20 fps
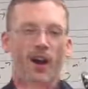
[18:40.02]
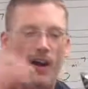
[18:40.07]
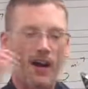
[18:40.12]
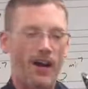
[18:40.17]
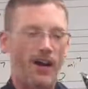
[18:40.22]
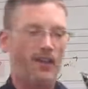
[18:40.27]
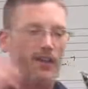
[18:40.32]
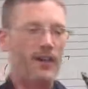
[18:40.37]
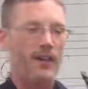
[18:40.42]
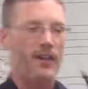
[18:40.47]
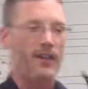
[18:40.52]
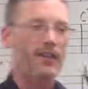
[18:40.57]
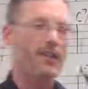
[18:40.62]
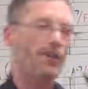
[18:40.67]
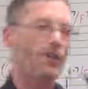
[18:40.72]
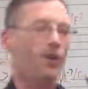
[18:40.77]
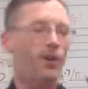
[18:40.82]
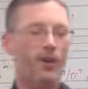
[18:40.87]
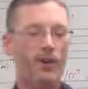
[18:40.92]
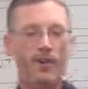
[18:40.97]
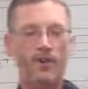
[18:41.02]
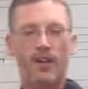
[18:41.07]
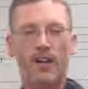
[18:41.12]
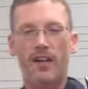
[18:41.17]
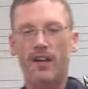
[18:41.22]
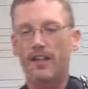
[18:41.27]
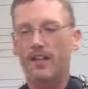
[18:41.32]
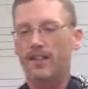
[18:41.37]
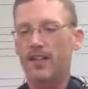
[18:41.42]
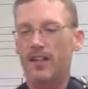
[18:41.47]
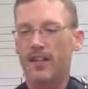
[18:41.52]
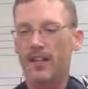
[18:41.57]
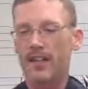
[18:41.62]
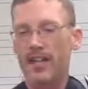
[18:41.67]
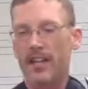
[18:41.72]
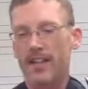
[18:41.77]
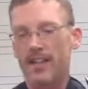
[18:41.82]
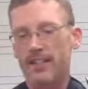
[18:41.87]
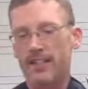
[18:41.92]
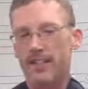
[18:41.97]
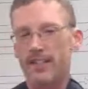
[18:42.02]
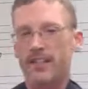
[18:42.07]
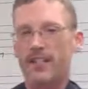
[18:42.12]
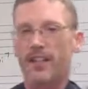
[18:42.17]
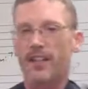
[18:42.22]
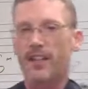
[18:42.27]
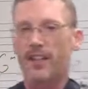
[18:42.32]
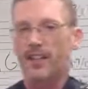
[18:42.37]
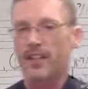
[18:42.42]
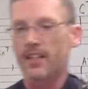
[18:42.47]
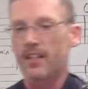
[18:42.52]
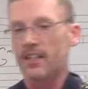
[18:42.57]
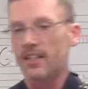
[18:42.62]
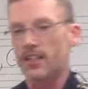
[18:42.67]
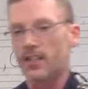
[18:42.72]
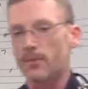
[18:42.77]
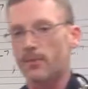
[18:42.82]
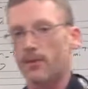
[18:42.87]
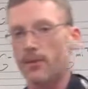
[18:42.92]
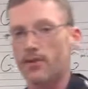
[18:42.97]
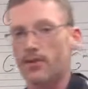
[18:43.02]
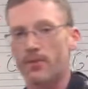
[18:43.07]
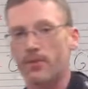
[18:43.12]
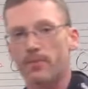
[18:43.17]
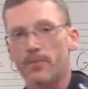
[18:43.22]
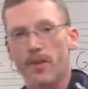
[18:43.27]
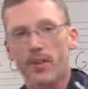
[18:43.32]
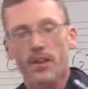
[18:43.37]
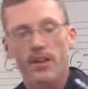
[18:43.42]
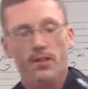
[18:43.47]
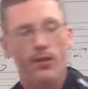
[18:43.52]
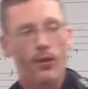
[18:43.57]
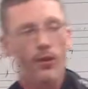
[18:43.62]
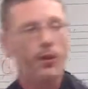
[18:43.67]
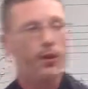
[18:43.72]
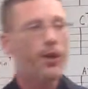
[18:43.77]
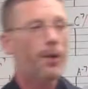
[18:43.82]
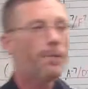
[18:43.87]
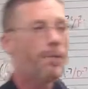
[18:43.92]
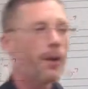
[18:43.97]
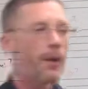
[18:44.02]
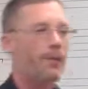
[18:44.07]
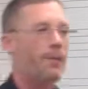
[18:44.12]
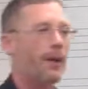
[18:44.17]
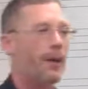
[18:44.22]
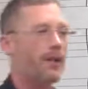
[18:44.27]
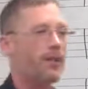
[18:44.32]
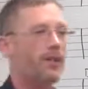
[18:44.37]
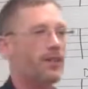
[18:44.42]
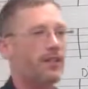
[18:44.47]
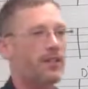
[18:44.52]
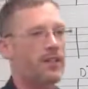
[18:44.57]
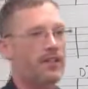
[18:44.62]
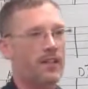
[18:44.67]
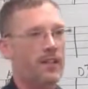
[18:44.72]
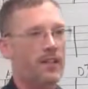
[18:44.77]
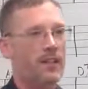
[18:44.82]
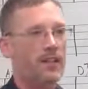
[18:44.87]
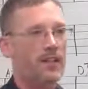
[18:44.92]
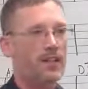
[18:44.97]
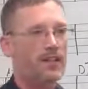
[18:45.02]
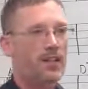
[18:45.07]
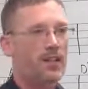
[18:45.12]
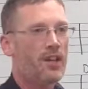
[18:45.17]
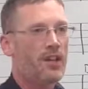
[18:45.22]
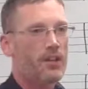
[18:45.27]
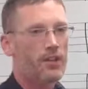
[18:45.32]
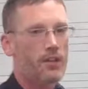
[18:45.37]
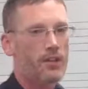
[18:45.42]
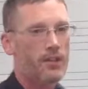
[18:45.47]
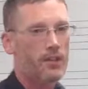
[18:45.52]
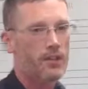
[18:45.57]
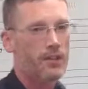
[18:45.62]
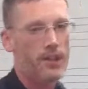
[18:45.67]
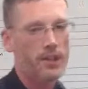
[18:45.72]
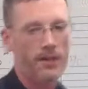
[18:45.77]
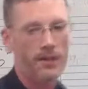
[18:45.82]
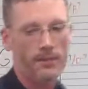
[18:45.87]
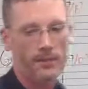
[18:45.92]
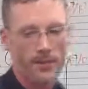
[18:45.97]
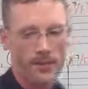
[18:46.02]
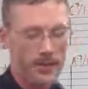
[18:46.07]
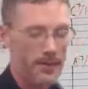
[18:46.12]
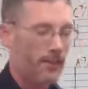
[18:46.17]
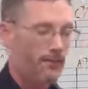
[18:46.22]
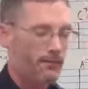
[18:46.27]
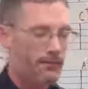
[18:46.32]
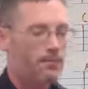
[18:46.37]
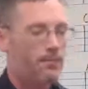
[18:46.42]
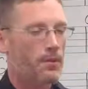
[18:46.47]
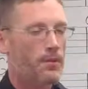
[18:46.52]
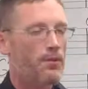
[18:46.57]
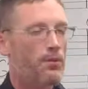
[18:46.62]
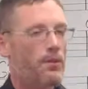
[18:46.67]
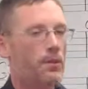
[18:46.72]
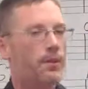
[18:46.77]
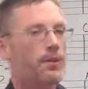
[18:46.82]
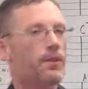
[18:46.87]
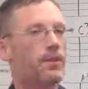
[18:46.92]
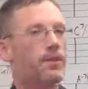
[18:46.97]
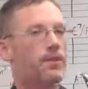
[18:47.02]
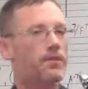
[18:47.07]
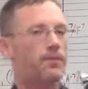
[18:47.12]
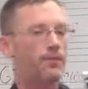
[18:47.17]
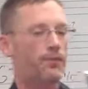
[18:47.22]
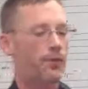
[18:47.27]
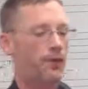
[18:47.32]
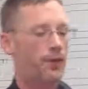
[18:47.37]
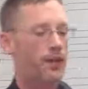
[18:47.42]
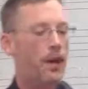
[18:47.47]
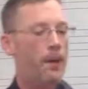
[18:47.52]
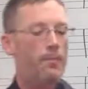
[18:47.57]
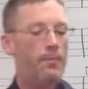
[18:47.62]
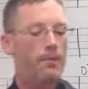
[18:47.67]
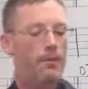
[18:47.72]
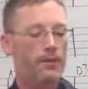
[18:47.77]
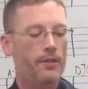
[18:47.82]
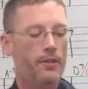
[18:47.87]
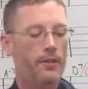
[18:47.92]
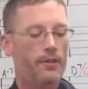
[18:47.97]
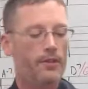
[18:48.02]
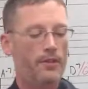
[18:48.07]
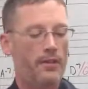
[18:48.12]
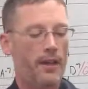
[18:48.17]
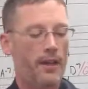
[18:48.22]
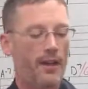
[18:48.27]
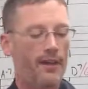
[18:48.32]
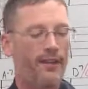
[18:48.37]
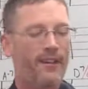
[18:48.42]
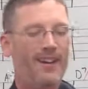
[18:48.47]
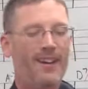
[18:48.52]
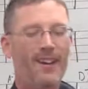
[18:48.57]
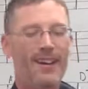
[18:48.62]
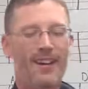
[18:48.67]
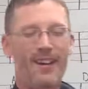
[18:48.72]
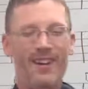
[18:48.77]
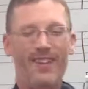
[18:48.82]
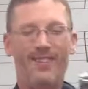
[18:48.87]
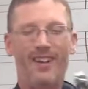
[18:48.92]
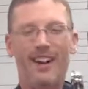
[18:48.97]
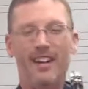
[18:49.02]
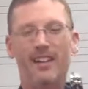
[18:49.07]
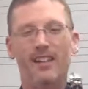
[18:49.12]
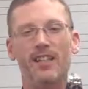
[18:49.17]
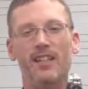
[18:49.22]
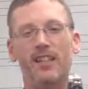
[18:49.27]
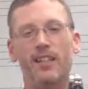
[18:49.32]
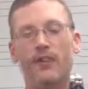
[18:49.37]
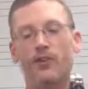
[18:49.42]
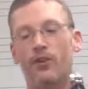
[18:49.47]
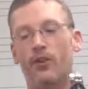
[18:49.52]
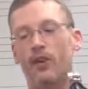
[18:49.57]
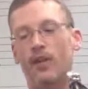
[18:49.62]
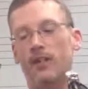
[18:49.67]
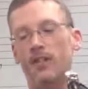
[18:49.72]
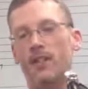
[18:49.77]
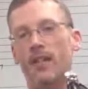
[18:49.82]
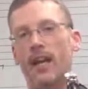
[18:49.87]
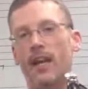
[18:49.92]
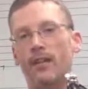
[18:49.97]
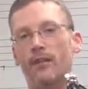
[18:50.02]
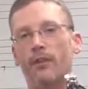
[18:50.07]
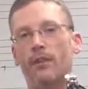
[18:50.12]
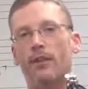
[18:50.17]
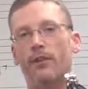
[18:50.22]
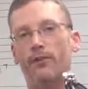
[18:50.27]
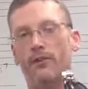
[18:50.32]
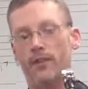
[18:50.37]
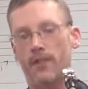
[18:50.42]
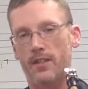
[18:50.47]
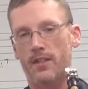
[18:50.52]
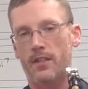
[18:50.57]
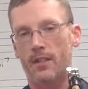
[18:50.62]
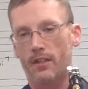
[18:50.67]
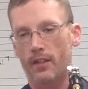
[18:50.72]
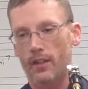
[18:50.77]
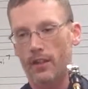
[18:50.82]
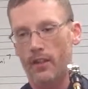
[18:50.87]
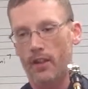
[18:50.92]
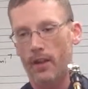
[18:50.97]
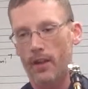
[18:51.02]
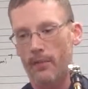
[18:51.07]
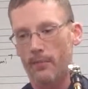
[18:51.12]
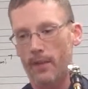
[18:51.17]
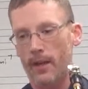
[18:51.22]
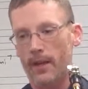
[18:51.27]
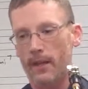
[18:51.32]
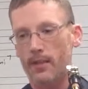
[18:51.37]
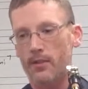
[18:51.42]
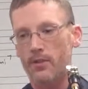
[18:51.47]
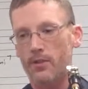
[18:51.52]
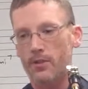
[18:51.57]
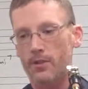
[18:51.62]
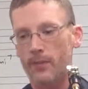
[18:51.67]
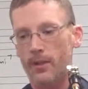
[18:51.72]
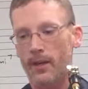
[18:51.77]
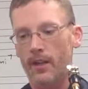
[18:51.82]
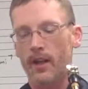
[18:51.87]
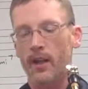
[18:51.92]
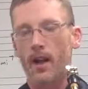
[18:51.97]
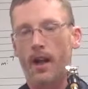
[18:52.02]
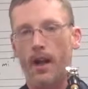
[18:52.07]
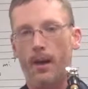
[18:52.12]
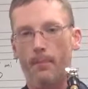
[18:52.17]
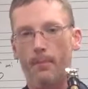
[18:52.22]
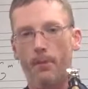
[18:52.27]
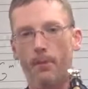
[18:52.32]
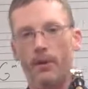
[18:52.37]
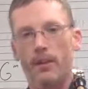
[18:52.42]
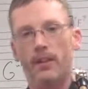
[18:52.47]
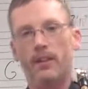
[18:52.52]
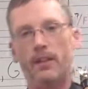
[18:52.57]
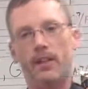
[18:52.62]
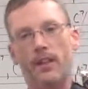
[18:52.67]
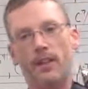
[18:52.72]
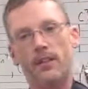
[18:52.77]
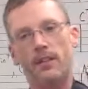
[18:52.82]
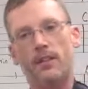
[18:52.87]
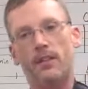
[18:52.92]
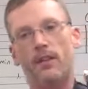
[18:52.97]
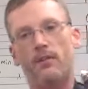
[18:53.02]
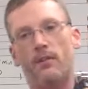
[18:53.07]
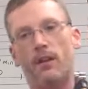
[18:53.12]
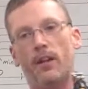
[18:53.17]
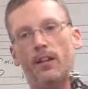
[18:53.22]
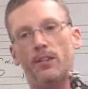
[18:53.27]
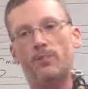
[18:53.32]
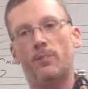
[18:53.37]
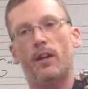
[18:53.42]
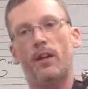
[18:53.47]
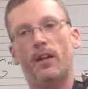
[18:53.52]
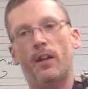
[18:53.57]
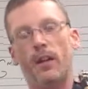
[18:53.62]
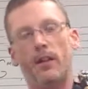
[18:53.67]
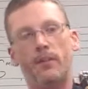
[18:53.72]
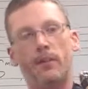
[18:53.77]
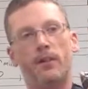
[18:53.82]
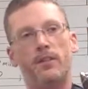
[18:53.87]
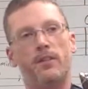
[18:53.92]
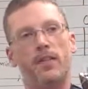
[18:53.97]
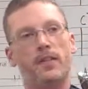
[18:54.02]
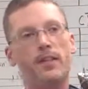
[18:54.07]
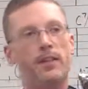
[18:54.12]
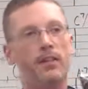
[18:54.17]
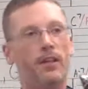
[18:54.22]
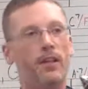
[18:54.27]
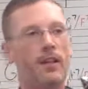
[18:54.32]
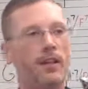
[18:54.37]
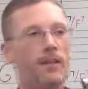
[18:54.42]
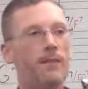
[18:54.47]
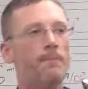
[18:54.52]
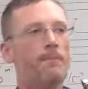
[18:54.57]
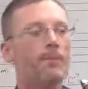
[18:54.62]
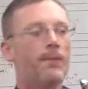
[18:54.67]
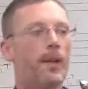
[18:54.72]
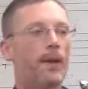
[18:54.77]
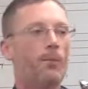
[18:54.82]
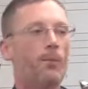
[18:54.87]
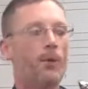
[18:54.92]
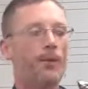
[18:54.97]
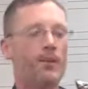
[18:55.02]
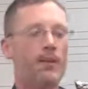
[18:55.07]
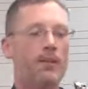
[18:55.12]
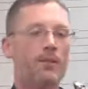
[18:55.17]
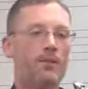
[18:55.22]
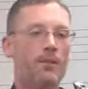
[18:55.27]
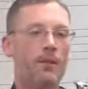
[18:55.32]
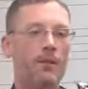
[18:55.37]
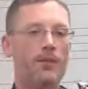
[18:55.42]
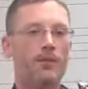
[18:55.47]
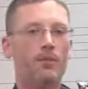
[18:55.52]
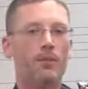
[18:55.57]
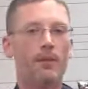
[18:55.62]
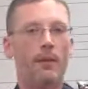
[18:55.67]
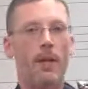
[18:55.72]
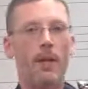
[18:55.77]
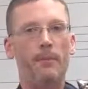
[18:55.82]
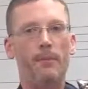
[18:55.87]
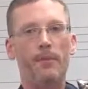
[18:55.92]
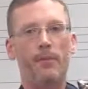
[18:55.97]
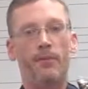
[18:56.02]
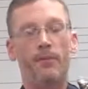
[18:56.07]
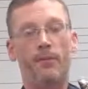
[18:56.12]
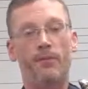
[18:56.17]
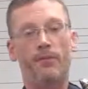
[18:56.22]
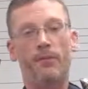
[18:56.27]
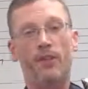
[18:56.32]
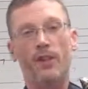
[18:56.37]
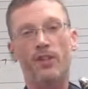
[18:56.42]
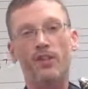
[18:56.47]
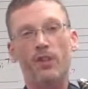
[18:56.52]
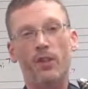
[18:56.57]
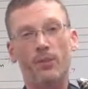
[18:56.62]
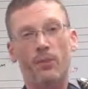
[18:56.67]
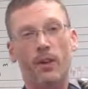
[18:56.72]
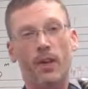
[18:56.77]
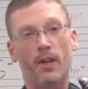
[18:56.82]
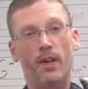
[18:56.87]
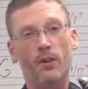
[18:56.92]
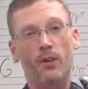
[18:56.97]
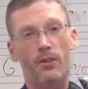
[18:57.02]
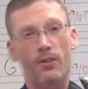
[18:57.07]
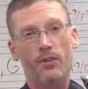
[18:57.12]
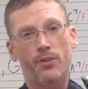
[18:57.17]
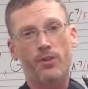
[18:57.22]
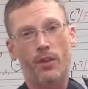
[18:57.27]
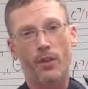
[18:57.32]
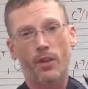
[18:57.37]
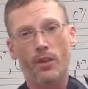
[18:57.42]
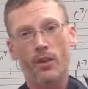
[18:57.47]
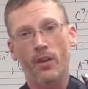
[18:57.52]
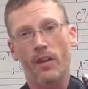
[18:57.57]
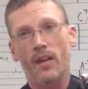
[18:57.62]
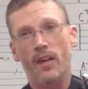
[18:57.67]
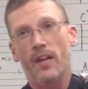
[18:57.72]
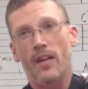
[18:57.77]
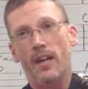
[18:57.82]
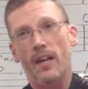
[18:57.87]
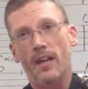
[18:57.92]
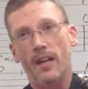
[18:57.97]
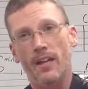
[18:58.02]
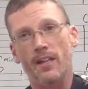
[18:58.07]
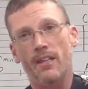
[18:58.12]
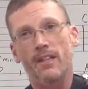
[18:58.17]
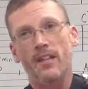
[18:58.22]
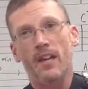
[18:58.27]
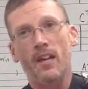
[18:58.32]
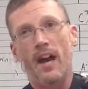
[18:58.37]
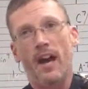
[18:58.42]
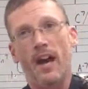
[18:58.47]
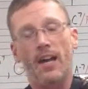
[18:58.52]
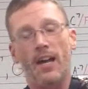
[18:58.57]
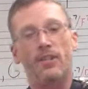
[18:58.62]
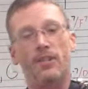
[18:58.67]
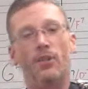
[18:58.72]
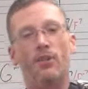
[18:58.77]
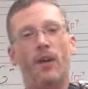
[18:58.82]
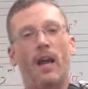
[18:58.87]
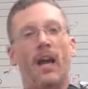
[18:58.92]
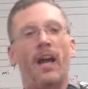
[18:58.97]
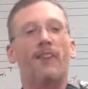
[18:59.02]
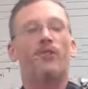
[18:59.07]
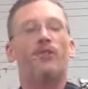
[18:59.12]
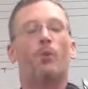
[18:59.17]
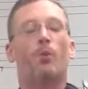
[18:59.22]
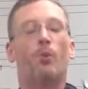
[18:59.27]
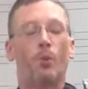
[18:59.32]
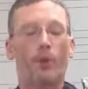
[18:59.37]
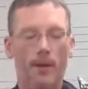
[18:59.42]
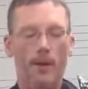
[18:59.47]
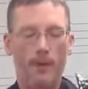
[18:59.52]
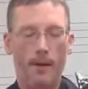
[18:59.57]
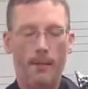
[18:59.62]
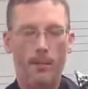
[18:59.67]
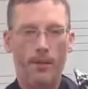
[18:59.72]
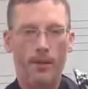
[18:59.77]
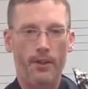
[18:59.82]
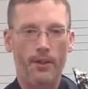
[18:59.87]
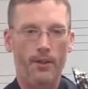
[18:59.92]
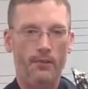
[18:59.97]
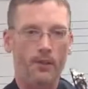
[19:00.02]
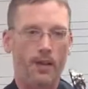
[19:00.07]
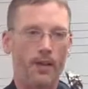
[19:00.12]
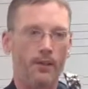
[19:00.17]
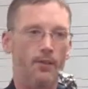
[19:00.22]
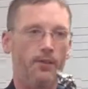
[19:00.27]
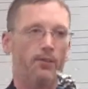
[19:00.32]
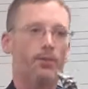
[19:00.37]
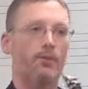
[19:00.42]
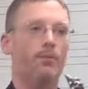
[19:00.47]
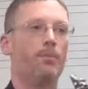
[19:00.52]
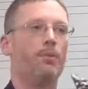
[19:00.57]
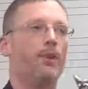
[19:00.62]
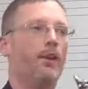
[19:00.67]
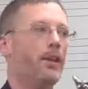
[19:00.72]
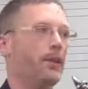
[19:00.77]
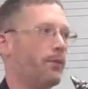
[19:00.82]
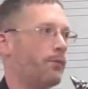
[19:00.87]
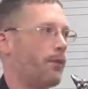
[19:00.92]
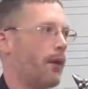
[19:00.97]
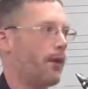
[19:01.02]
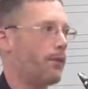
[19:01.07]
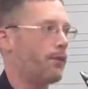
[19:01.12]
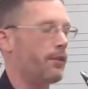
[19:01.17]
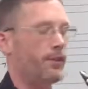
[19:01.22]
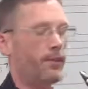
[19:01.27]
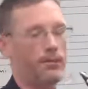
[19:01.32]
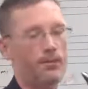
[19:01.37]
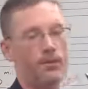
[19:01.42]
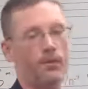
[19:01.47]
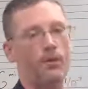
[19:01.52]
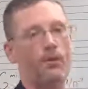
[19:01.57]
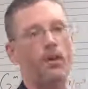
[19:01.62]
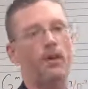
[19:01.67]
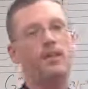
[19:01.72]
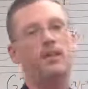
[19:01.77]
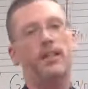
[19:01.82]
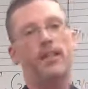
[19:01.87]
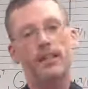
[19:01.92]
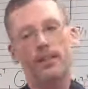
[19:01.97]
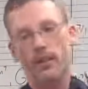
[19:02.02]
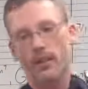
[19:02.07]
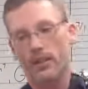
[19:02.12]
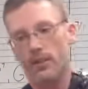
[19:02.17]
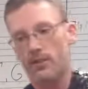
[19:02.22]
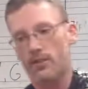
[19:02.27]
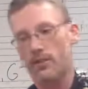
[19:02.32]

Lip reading: Outlining the chords, ascending and descending in each measure. So the good part about this is you can tell, because I've been doing this for a couple of years now, I at least have good technical facility on my instrument. I'm putting things in the right spot, I'm articulating, and what that's going to allow me to do eventually when I go to solo is I don't have to worry about playing the right notes or playing the right rhythms or articulating a